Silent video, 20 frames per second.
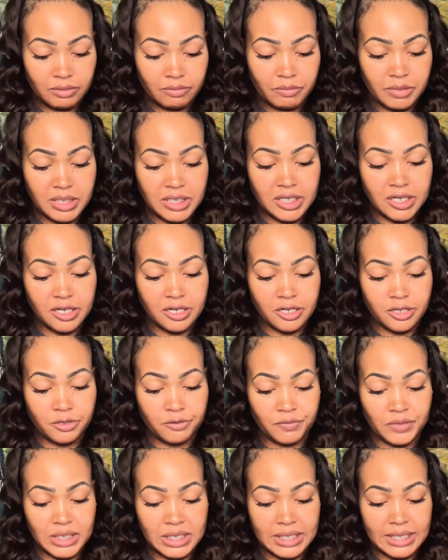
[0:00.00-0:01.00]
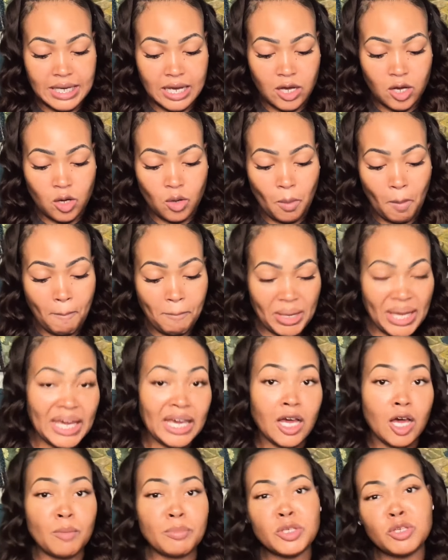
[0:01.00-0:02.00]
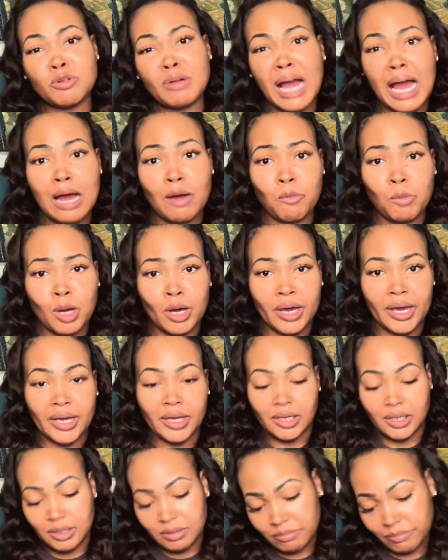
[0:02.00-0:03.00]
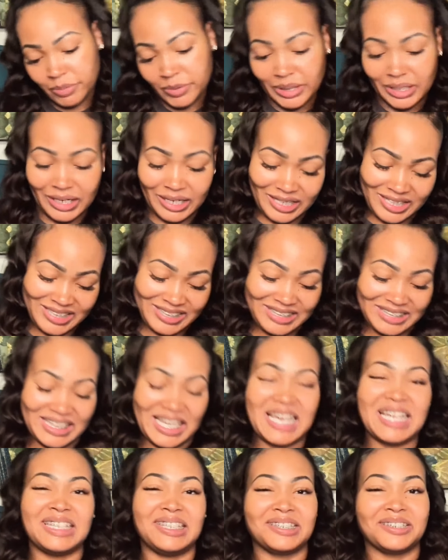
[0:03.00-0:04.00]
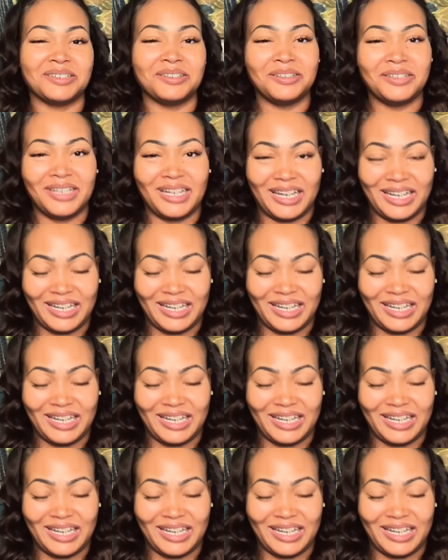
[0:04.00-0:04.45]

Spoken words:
We need another video. Bam, you got one. Thank you.